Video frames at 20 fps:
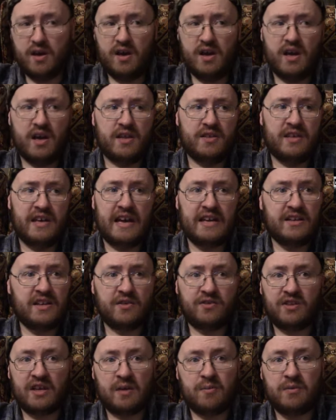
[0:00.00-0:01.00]
And the idea of
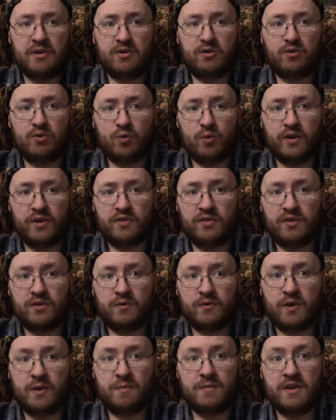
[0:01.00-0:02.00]
Siamese twins is
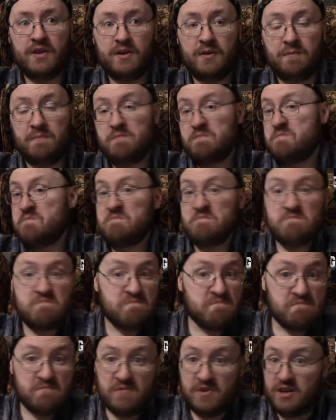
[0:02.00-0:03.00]
from them.
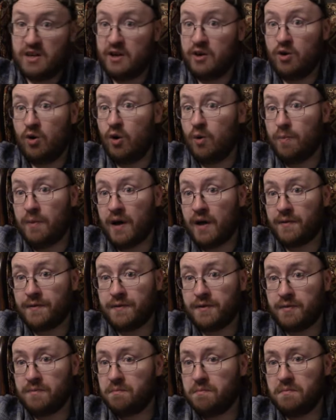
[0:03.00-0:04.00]
Didn't know about
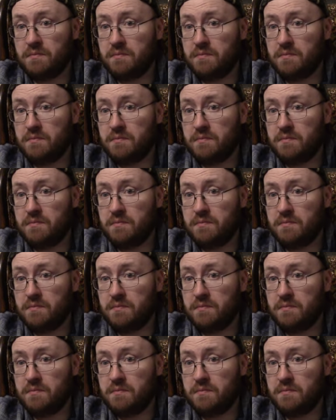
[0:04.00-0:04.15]
them.